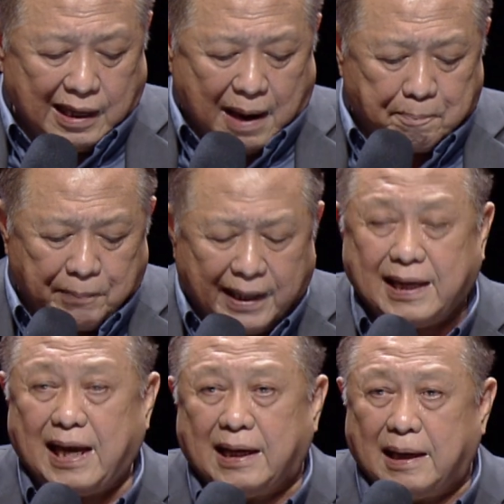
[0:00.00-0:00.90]
and
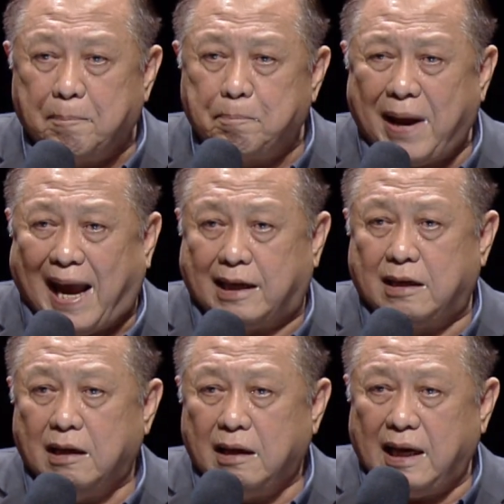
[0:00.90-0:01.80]
make an impact
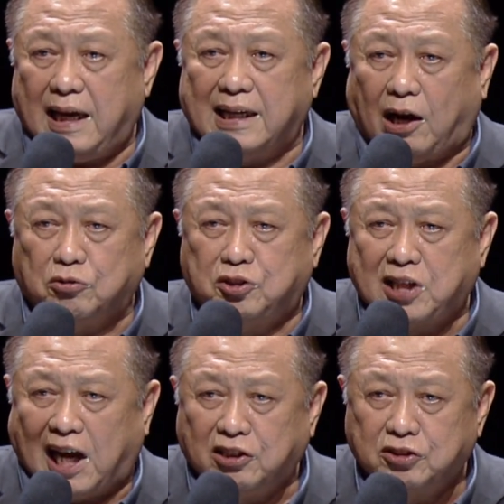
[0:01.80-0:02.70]
in our
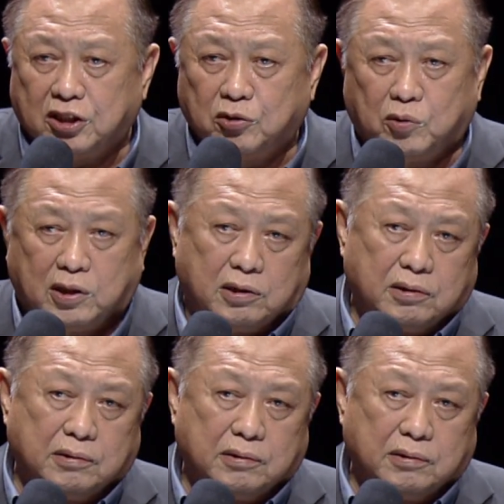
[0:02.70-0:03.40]
challenging world?